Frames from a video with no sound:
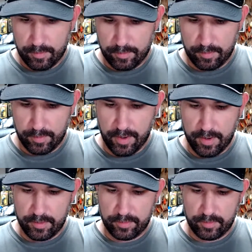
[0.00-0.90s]

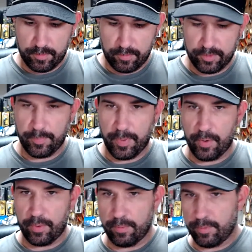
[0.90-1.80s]
Darius, when's the
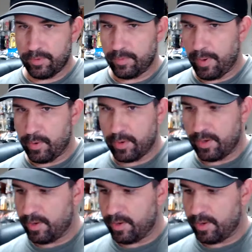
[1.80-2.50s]
boat getting